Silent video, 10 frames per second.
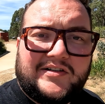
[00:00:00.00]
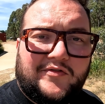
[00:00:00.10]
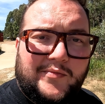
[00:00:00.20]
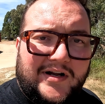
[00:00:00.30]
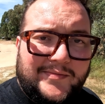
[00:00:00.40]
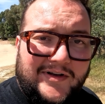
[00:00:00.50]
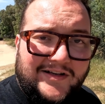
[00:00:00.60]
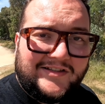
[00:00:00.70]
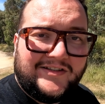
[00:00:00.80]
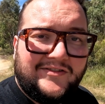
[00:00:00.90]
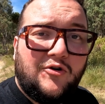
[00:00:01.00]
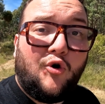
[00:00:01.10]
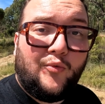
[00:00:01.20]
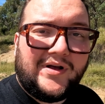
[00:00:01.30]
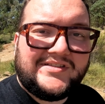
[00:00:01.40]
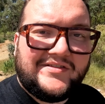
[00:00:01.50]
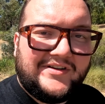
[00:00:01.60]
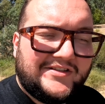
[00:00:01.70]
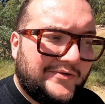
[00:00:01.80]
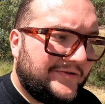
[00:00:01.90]
for a buddy pass or
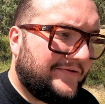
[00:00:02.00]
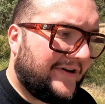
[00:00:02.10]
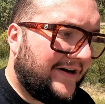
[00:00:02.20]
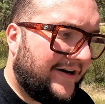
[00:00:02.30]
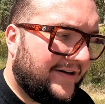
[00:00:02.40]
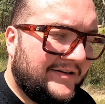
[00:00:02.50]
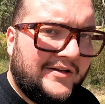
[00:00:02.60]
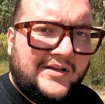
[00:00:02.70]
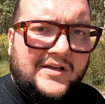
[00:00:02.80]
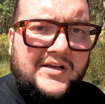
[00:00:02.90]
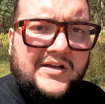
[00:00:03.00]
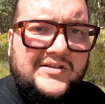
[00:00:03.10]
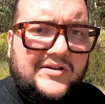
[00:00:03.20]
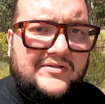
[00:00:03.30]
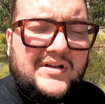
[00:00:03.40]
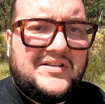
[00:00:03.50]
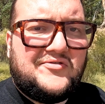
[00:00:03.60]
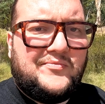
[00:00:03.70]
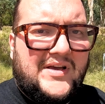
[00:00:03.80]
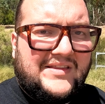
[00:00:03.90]
$170 to enter a car. So Dad's
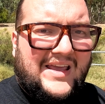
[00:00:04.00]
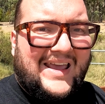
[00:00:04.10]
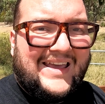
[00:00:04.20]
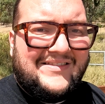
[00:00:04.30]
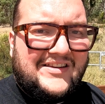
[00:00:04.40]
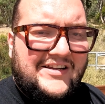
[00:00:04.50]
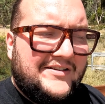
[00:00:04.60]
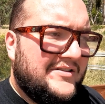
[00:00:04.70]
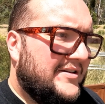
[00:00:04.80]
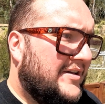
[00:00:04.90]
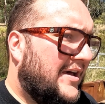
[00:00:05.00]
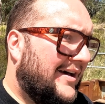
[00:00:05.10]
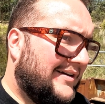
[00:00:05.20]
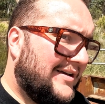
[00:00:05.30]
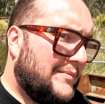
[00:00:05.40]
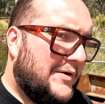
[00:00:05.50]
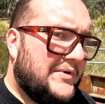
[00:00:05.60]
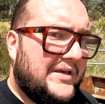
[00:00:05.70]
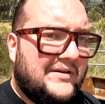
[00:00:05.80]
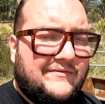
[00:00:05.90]
good mate Anthony come up
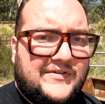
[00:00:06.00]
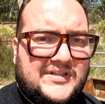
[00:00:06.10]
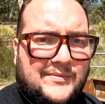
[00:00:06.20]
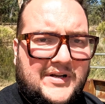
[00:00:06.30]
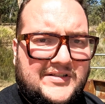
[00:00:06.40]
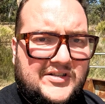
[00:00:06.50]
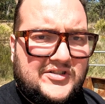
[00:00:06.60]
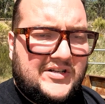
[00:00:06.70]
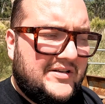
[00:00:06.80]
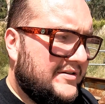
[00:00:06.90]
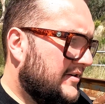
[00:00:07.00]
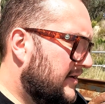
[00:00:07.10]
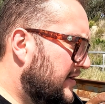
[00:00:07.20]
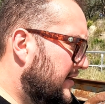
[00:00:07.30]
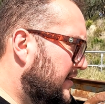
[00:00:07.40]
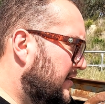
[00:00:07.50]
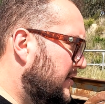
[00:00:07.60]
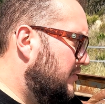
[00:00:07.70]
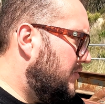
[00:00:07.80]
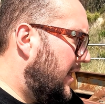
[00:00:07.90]
again for Summernats this year,
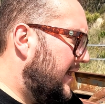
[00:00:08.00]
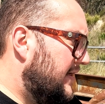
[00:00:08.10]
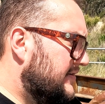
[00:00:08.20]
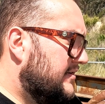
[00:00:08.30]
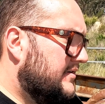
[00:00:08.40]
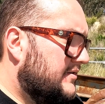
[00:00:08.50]
and